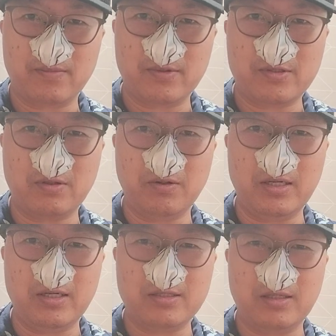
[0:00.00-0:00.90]
So
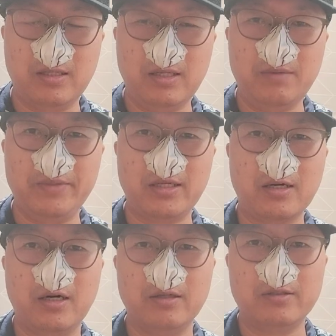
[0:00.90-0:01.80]
it's a little bit
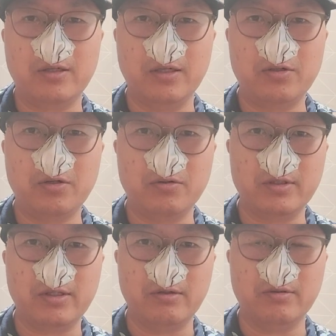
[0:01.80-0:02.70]

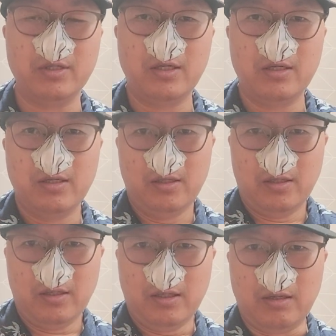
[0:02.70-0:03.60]
counterintuitive
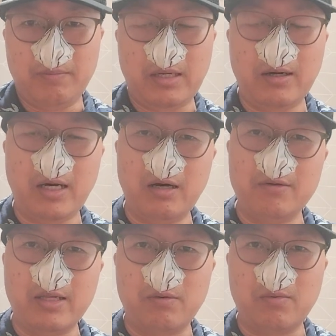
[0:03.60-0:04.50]
about how
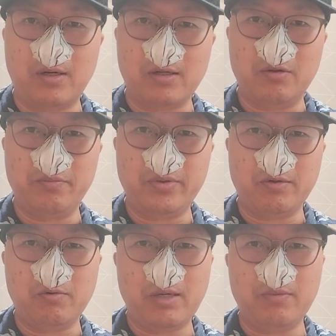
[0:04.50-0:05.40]
that works. You
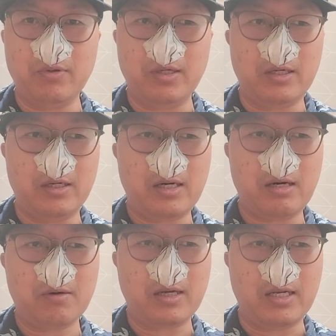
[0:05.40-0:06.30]
put one more layer,
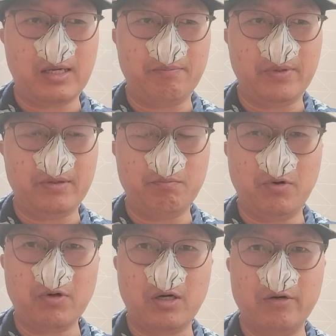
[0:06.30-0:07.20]
how can I be
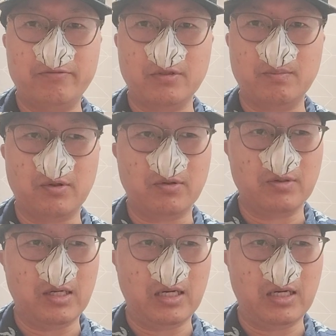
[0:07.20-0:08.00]
more comfortable?